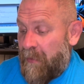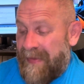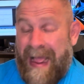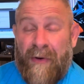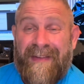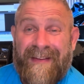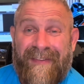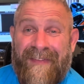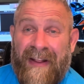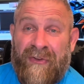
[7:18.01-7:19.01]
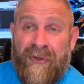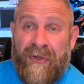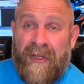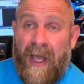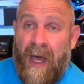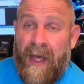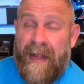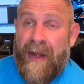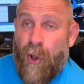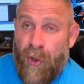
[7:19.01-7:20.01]
with how does it affect good God,
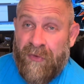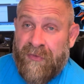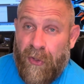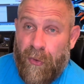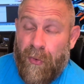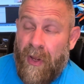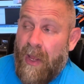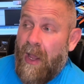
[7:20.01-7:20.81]
and also